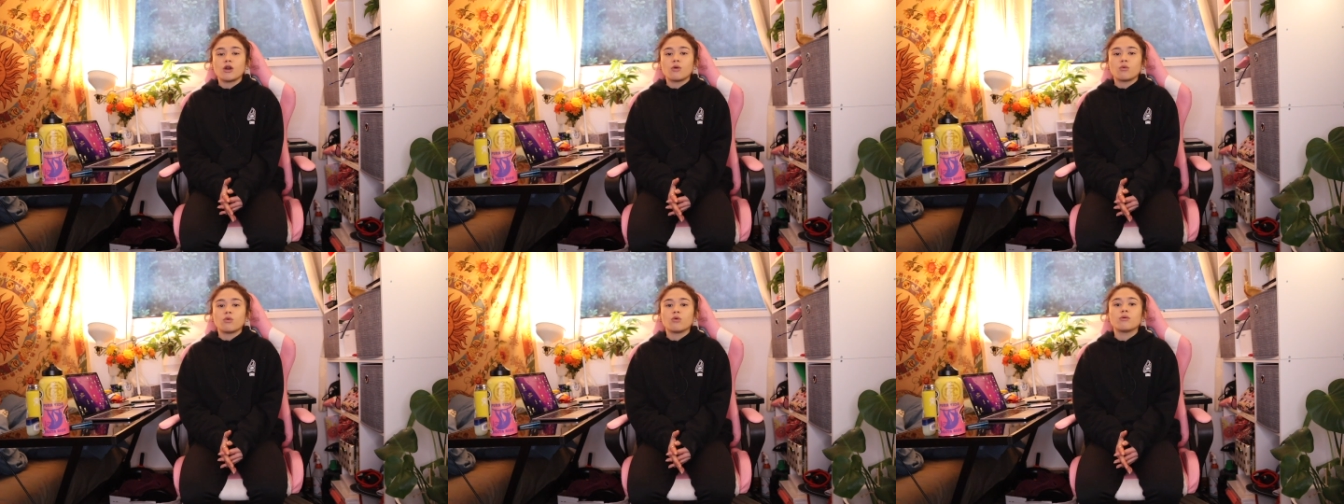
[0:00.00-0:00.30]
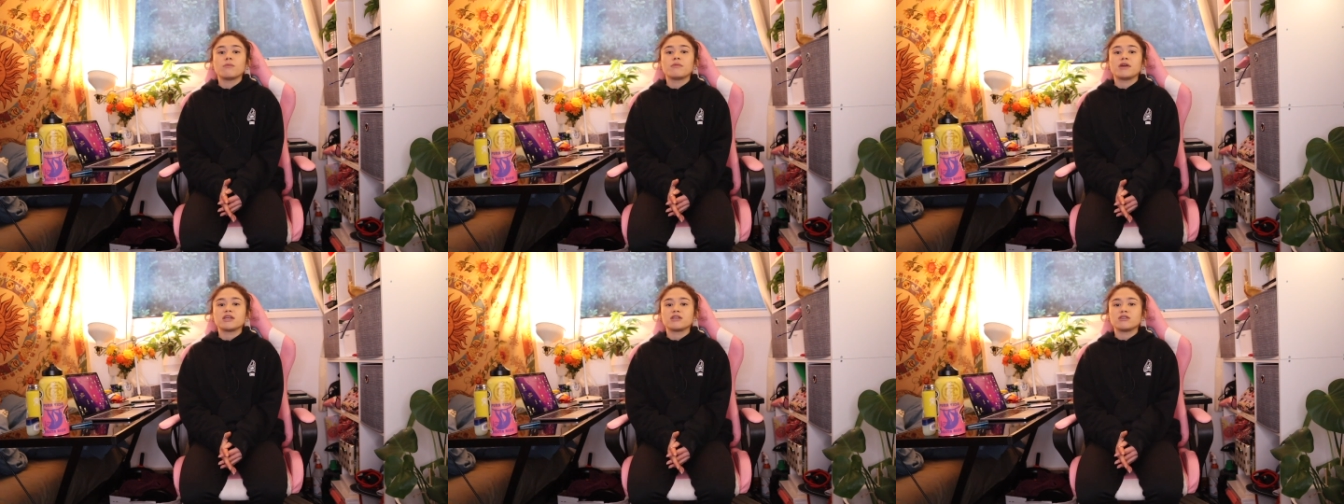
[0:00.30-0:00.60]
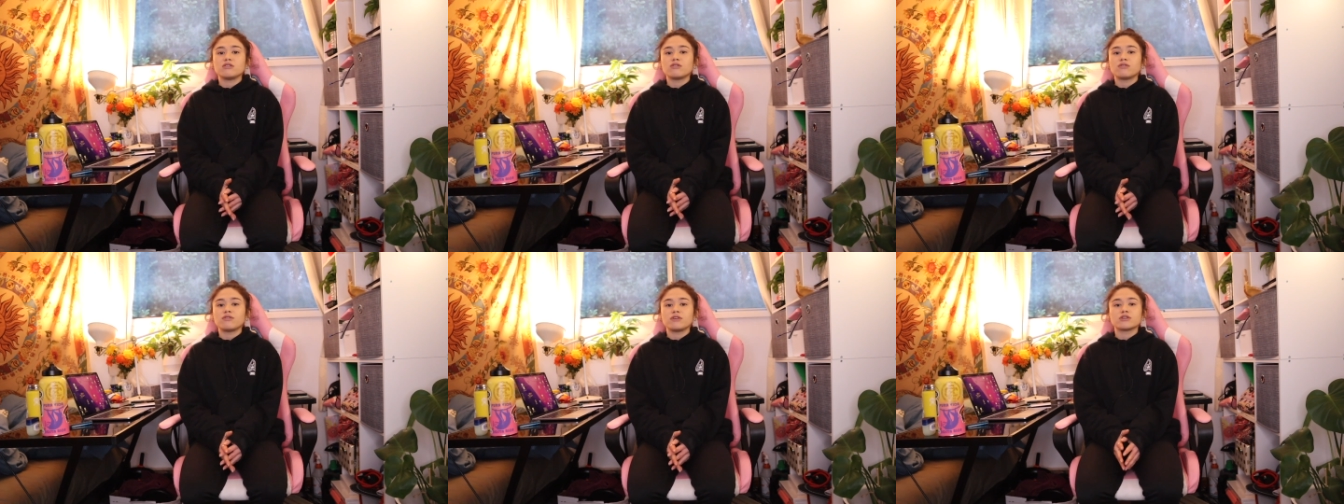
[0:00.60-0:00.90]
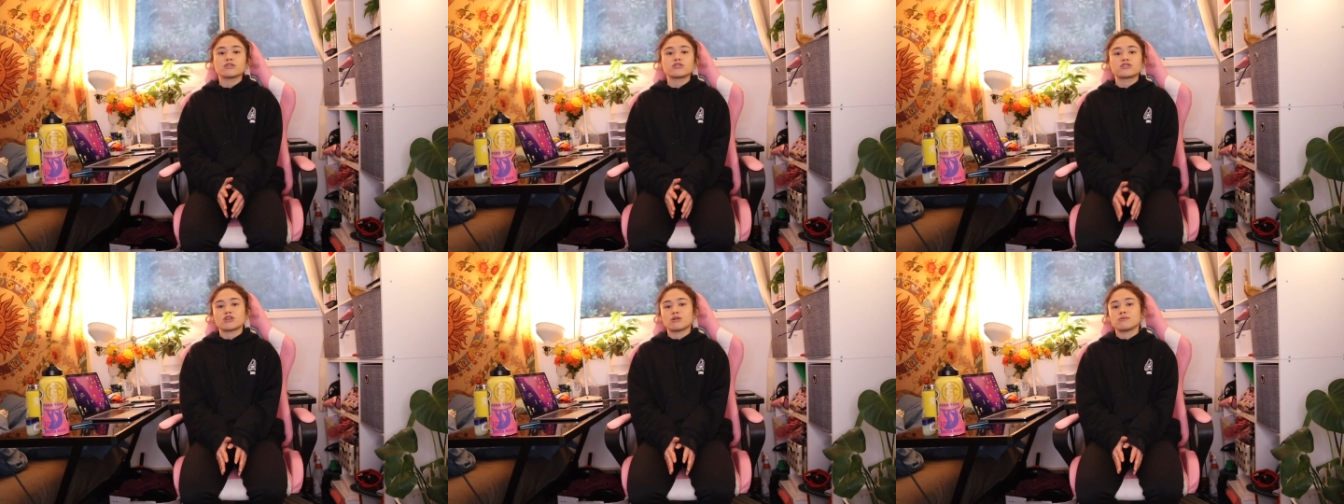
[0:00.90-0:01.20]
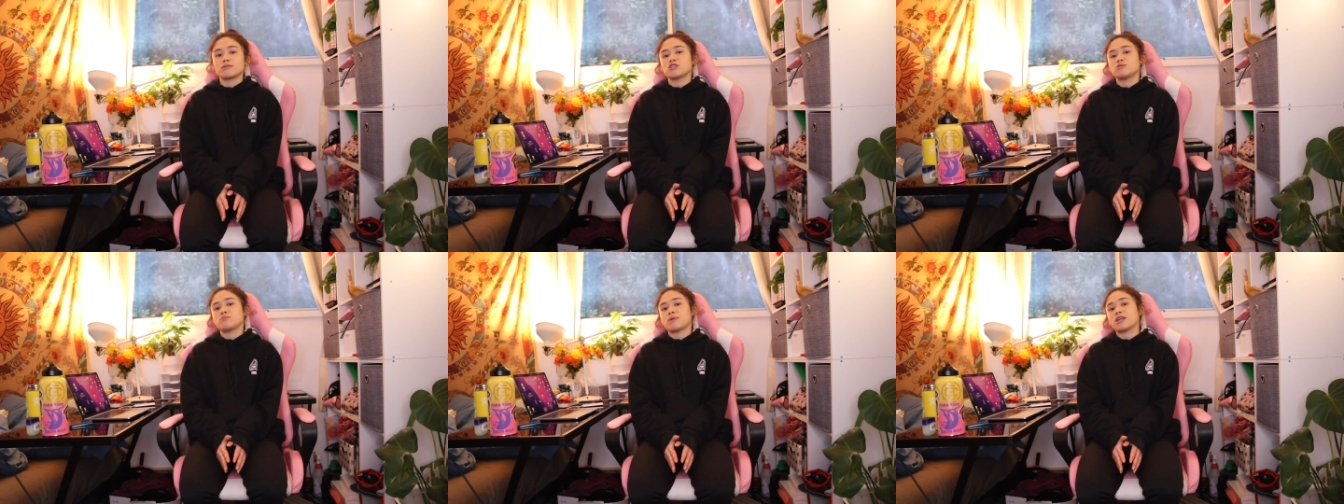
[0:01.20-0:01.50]
will make you feel so
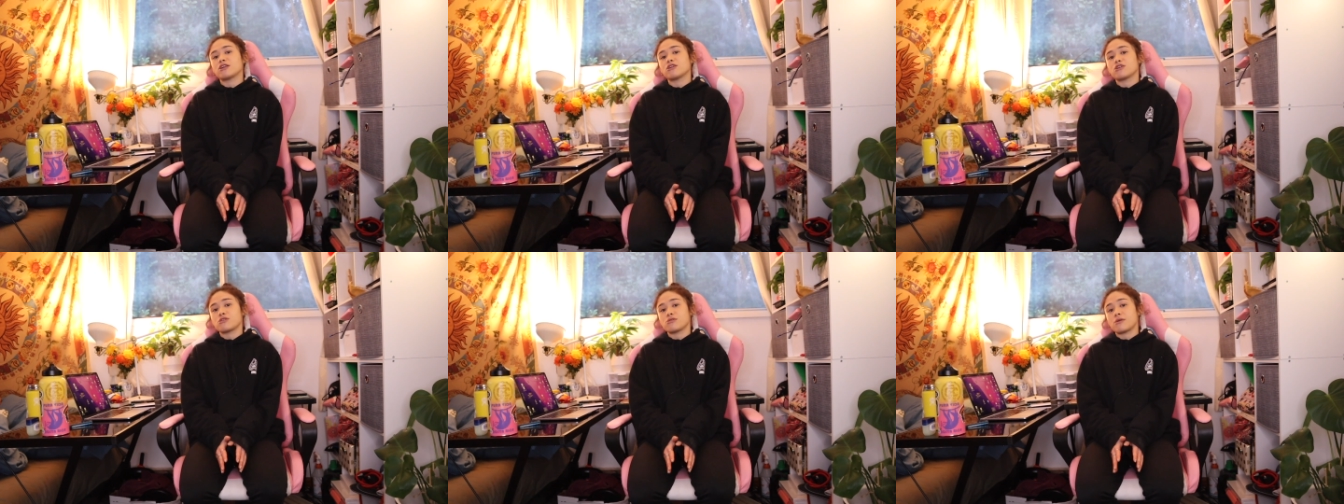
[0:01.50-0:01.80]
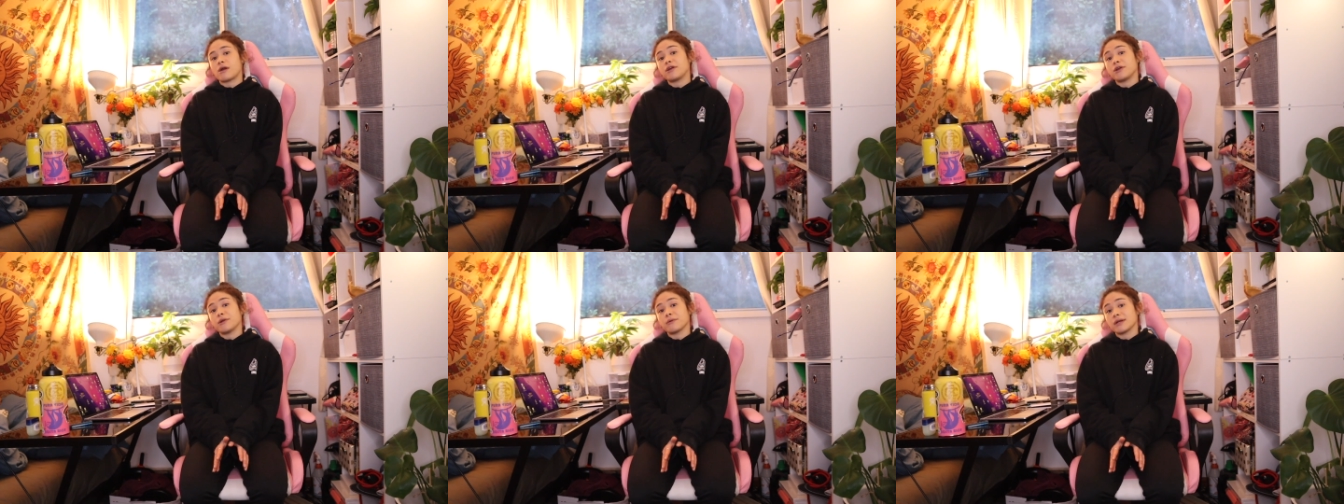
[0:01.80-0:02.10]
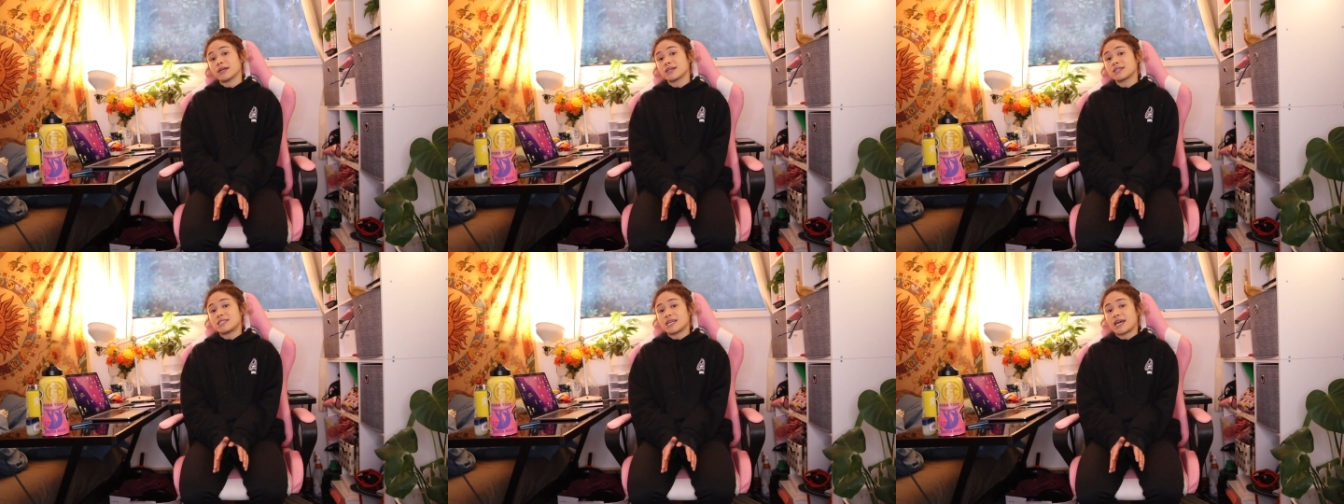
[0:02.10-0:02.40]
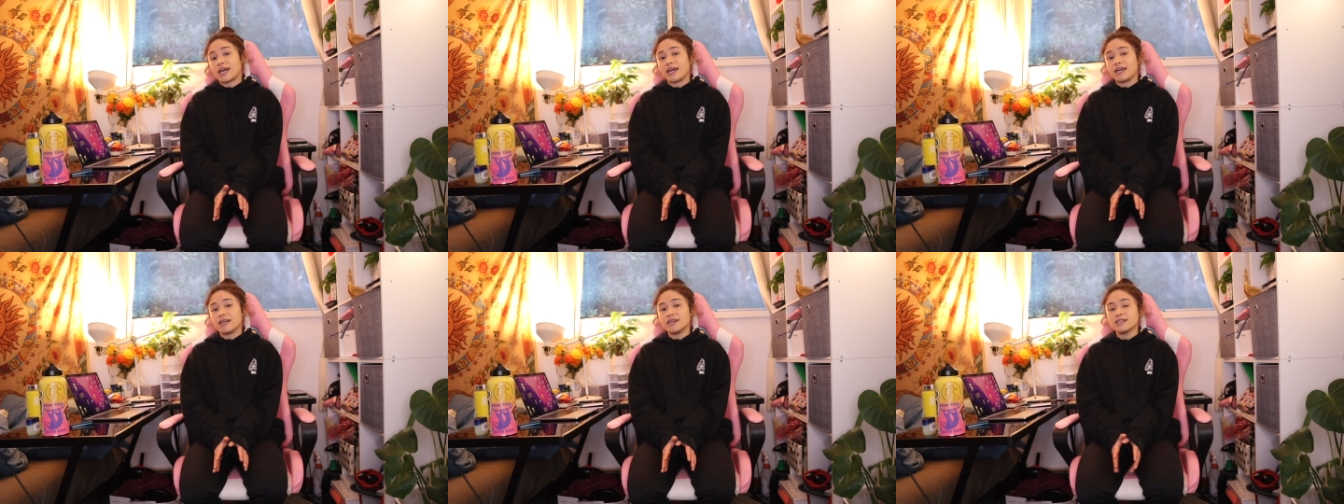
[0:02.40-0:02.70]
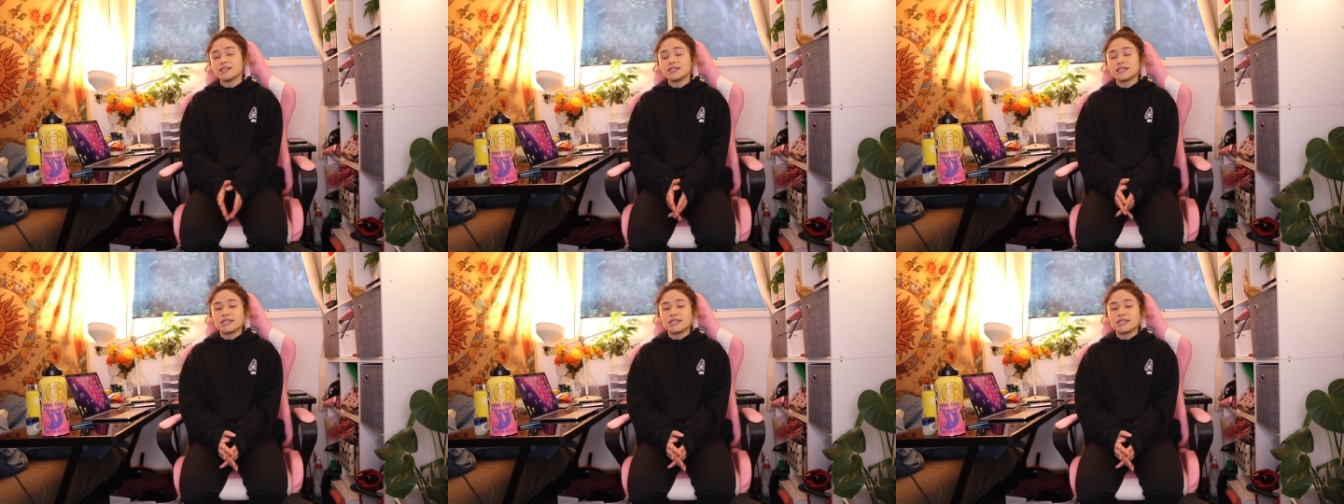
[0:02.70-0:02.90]
much better throughout your work day,